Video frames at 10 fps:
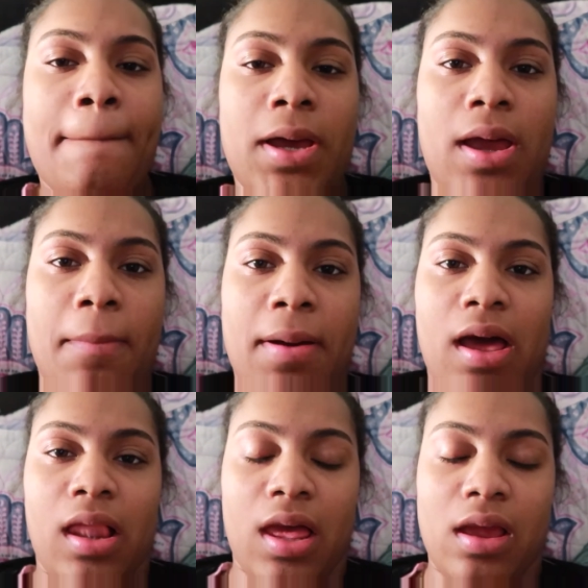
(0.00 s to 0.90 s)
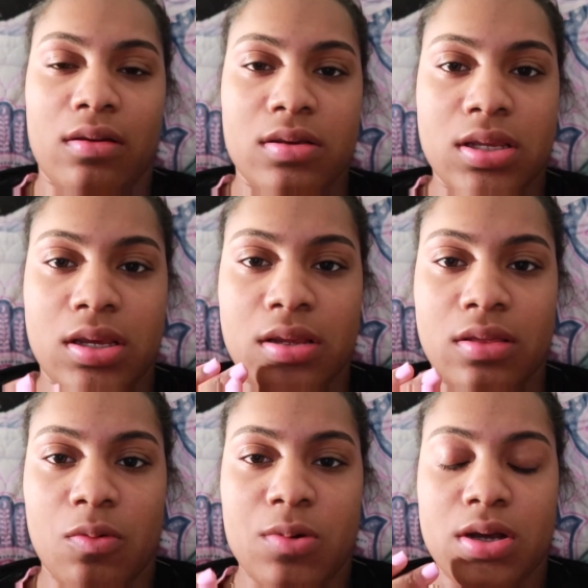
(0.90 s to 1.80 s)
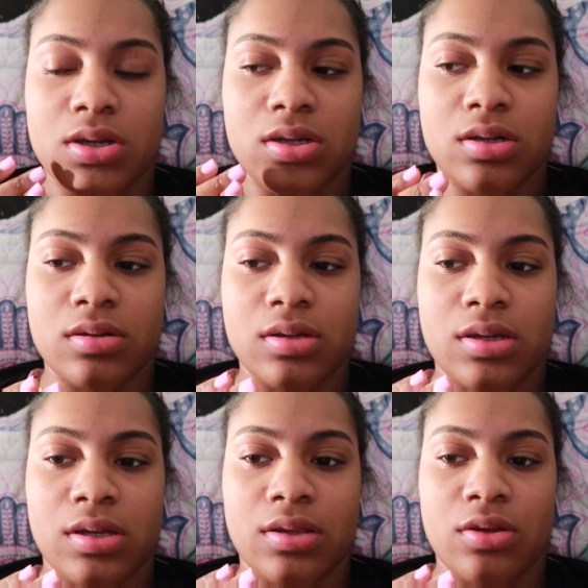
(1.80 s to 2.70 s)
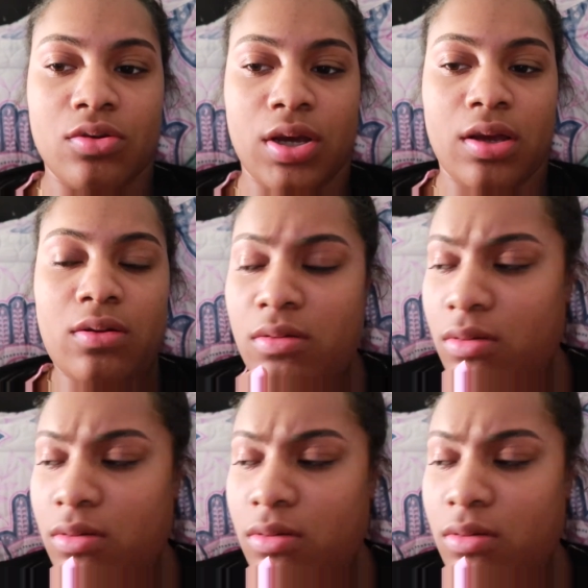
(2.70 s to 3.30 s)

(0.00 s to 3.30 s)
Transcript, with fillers: put my liners in the washer and the dryer.